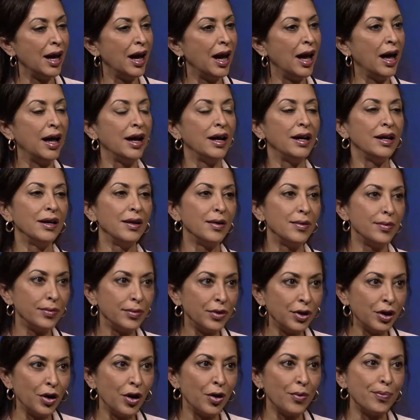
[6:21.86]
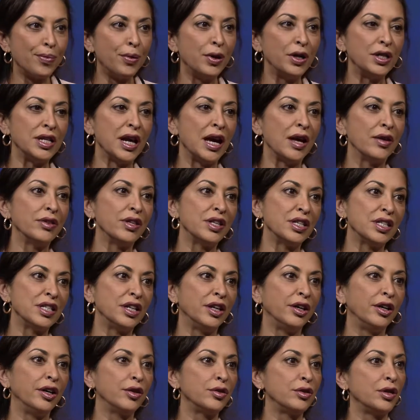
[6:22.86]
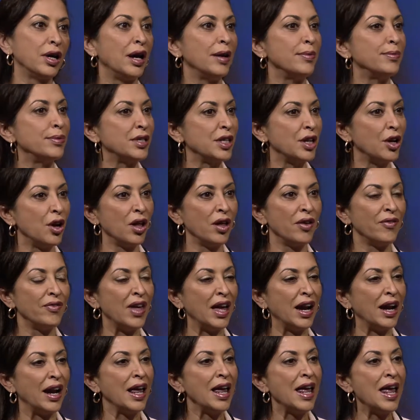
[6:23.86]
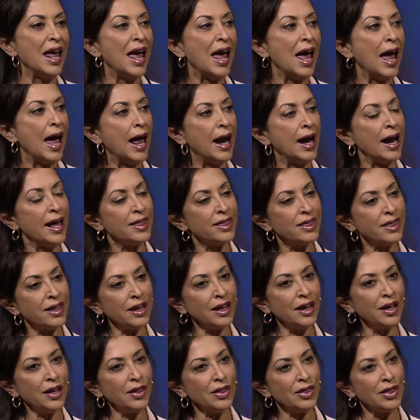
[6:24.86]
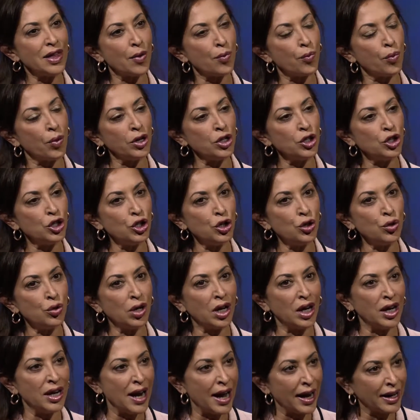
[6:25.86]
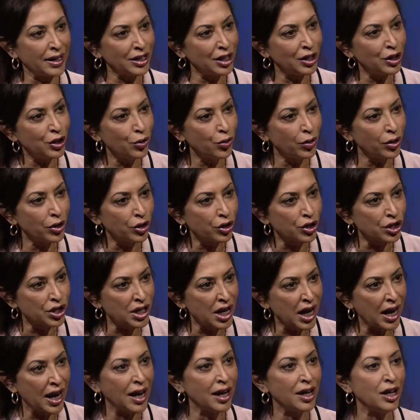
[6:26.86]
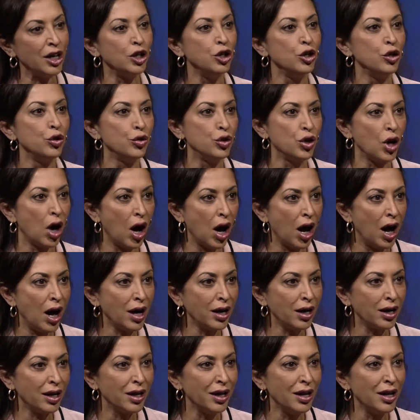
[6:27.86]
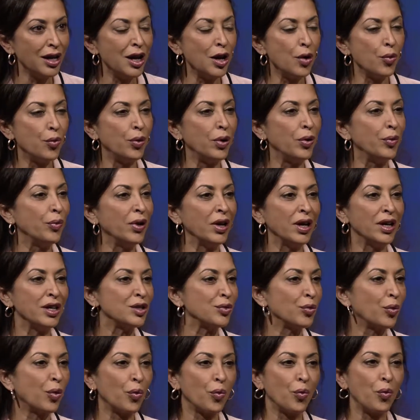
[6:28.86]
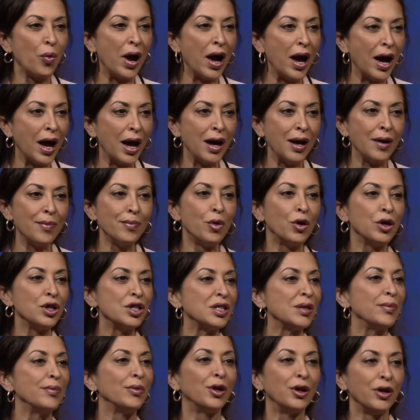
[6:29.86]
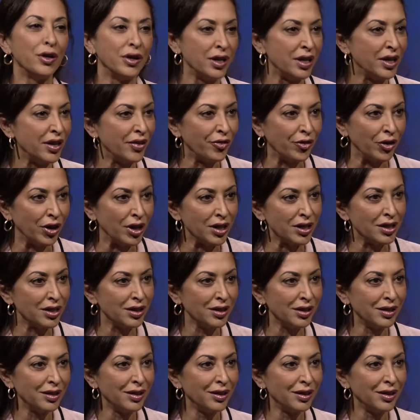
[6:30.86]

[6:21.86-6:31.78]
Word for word: and, you know, put down the stereotypes and all of that. And I think that once you connect and you understand and you talk, we realize we're way more similar than different.